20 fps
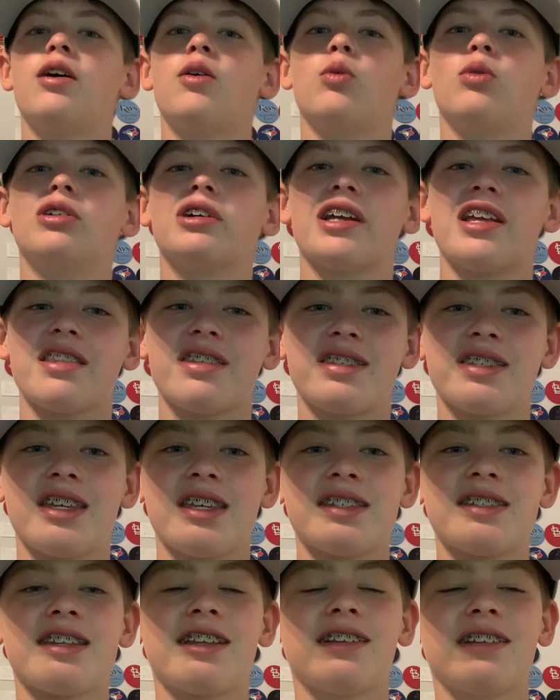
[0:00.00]
will
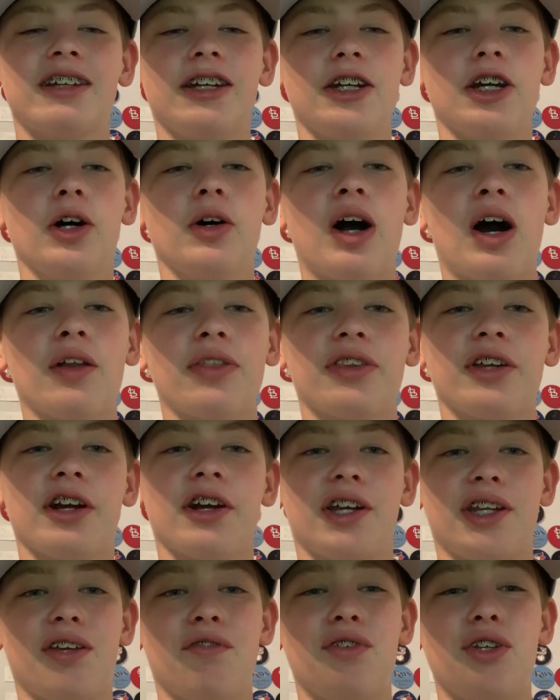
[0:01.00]
consistently go out there
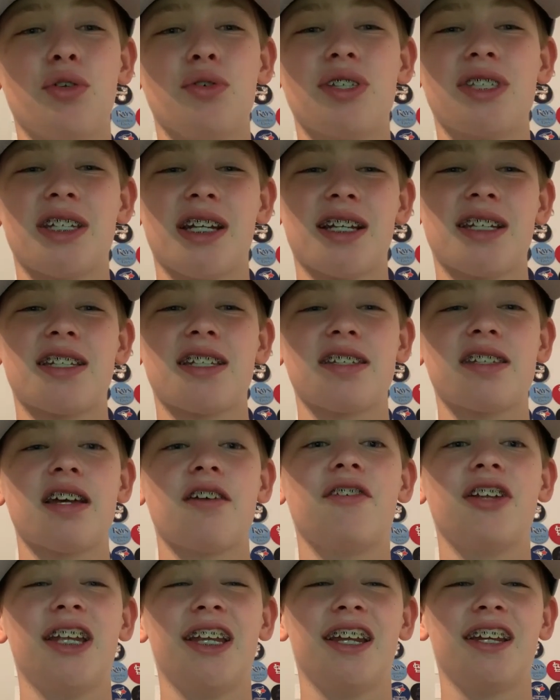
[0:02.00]
and give you six to
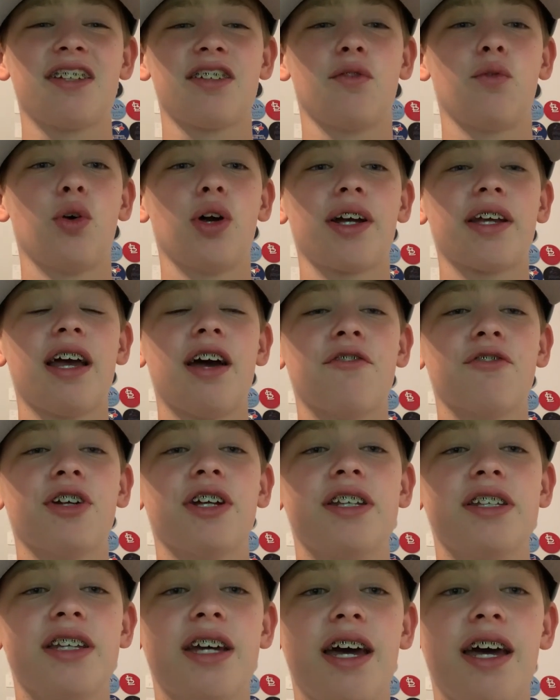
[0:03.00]
seven innings of work
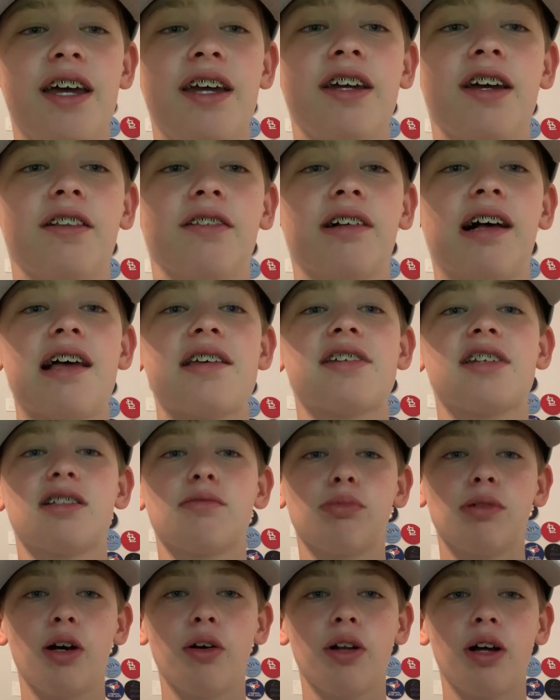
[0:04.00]
every day unless he's
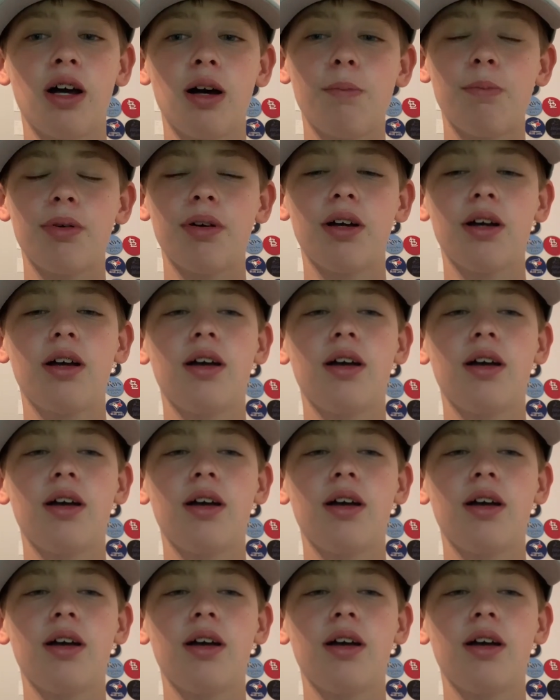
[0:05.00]
blown up.